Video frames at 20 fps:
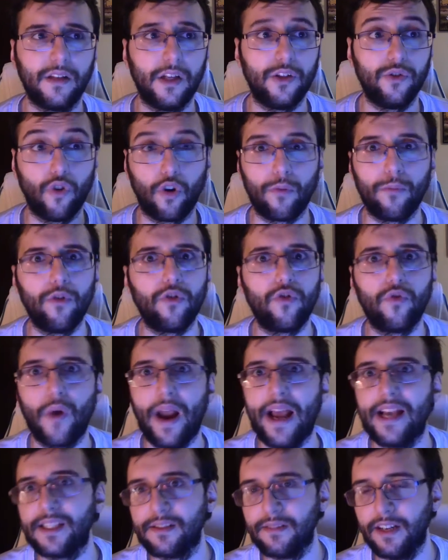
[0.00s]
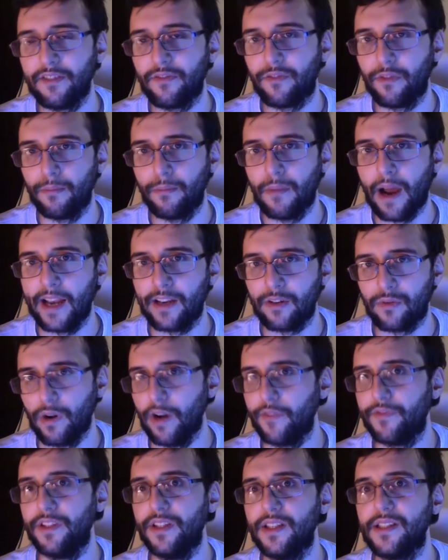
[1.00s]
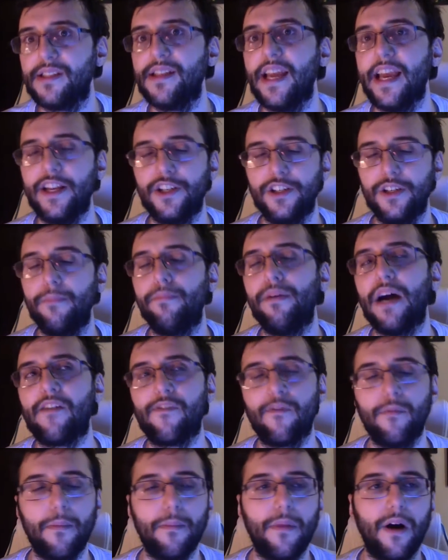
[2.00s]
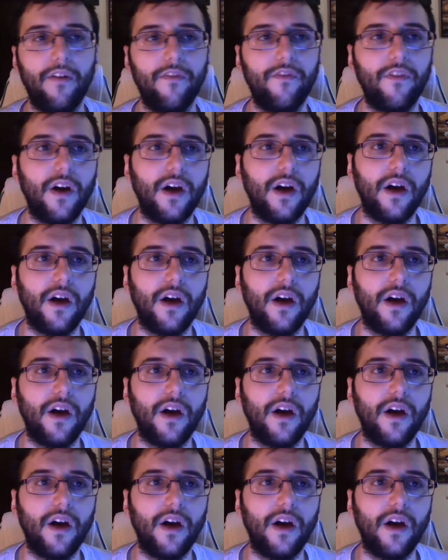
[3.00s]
a normal grassland from Minecraft, in a stage, in a platform above